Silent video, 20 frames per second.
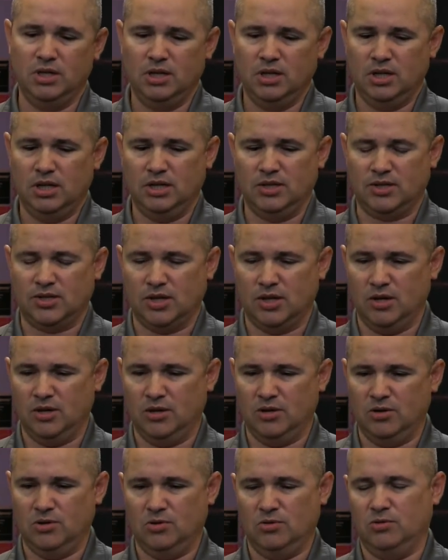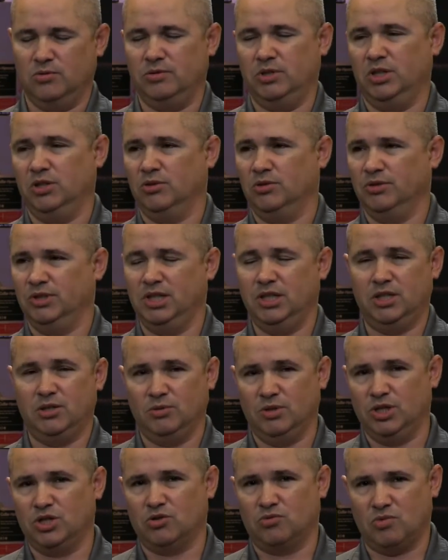and so you'll need
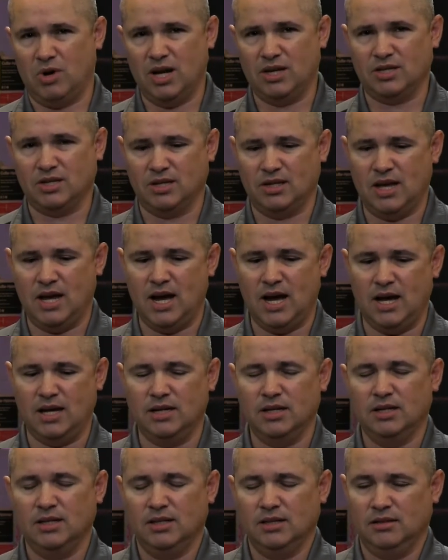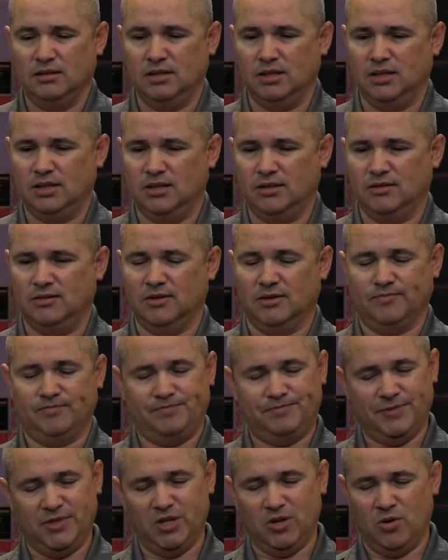to address that. And
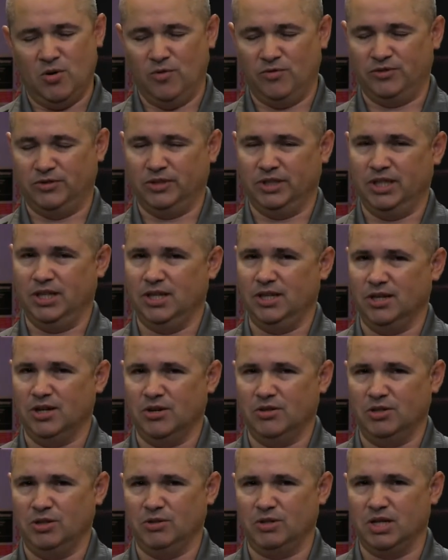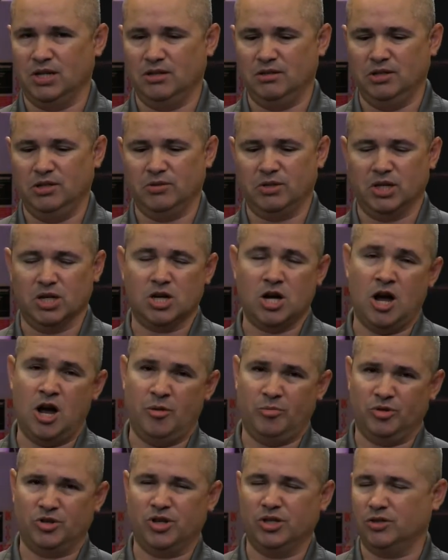hopefully, you can
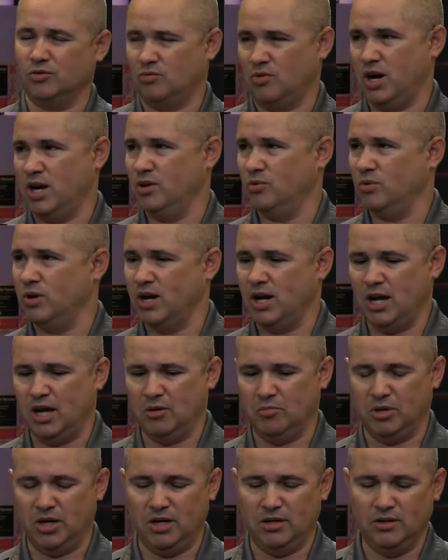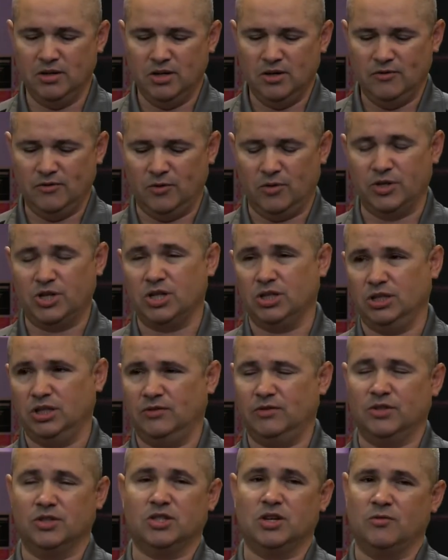accomplish it the right way. But fortunately,
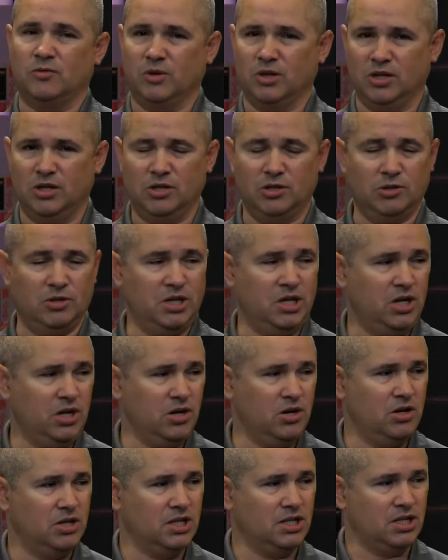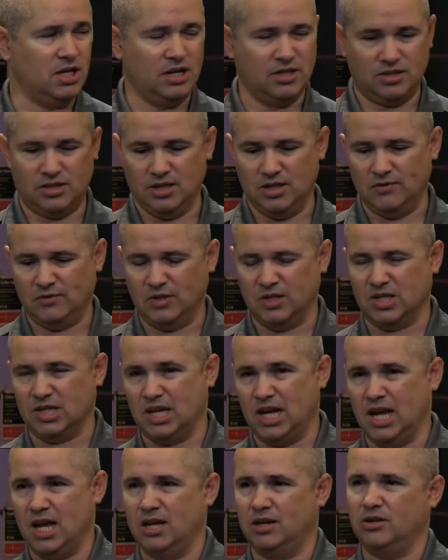for the stuff we're going to do in here to test the different
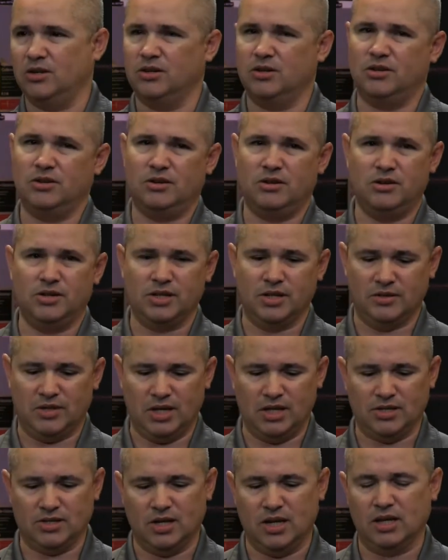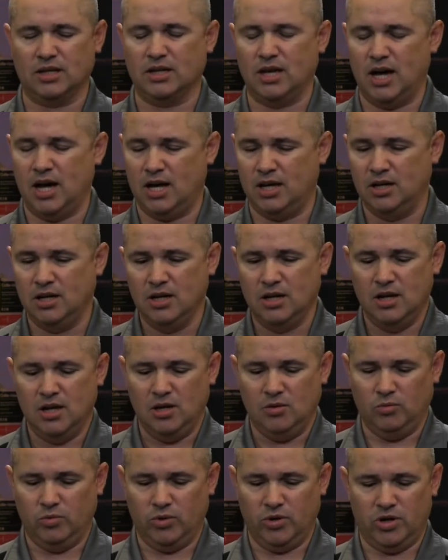scanners and things like that,
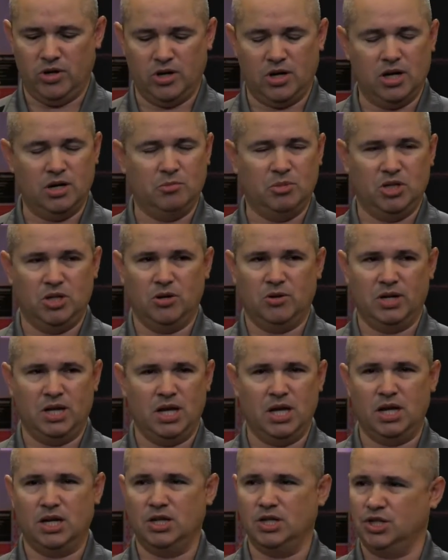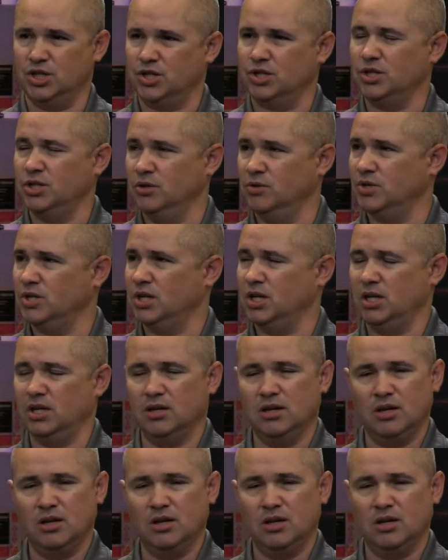we're going to be going ahead and just using